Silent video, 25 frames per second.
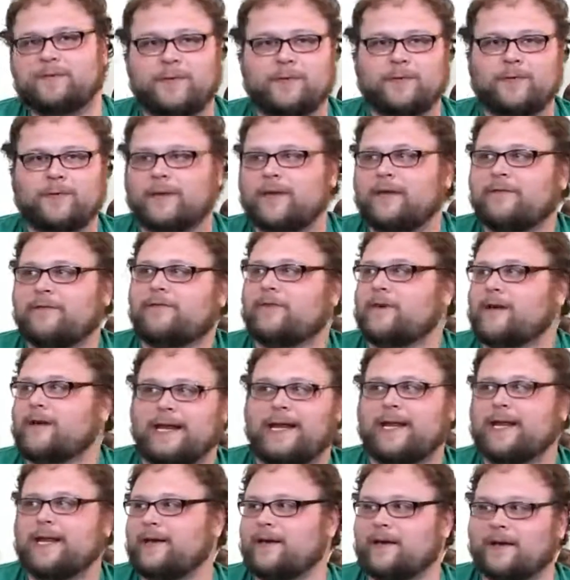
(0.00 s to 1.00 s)
People are like
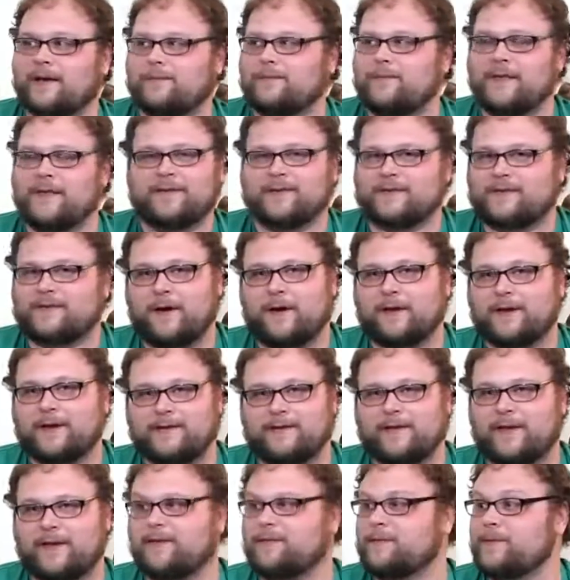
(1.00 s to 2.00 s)
forgetting this card
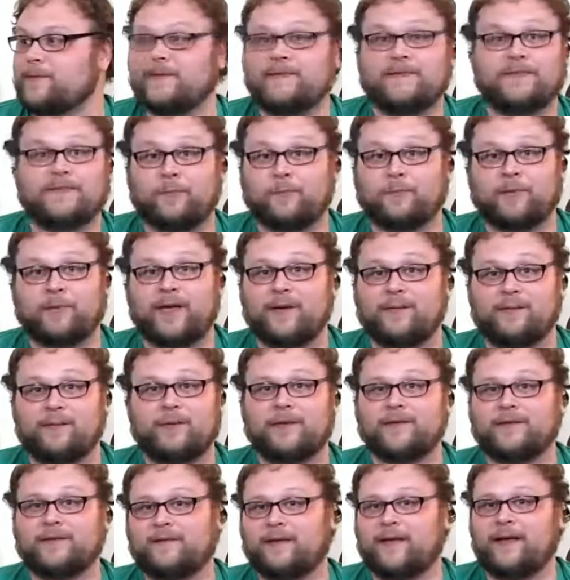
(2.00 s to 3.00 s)
exists, but he's still
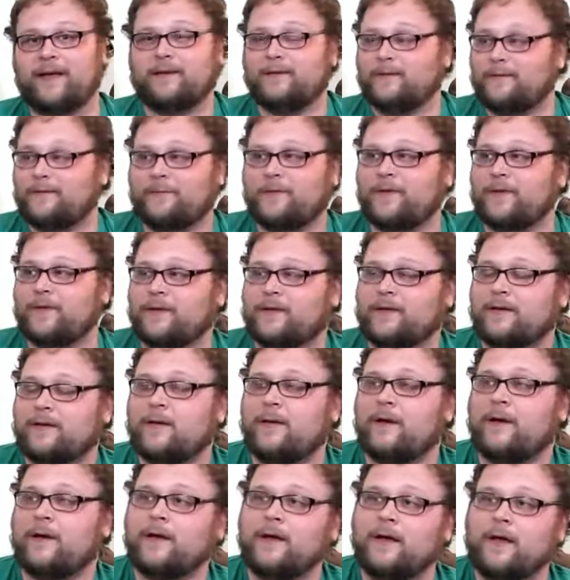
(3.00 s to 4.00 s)
playable in Standard. It's a really good
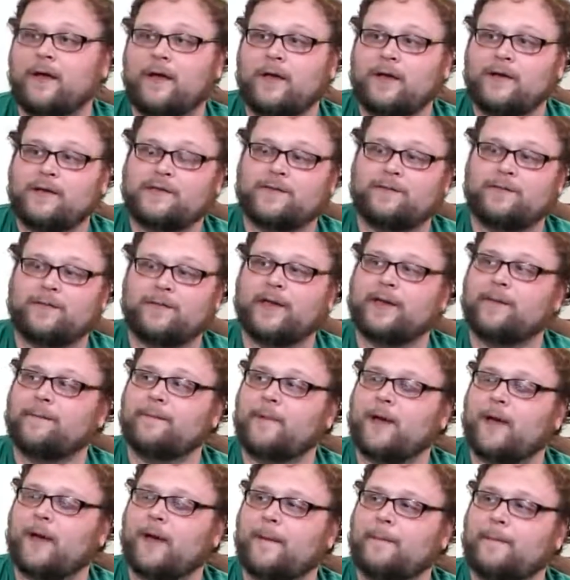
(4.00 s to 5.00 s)
card. You should play
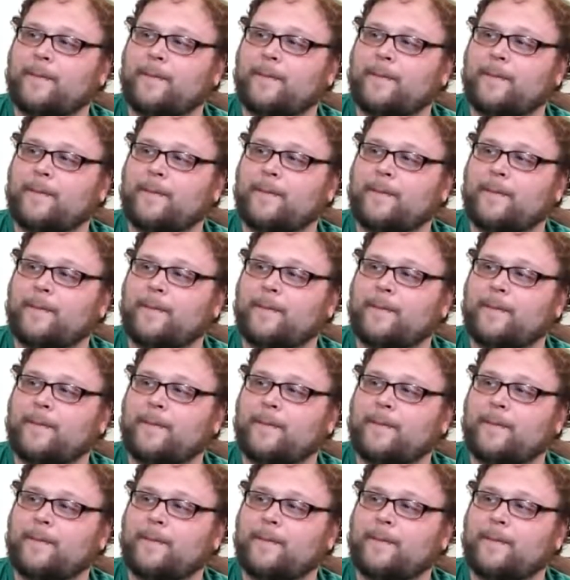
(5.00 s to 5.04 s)
him.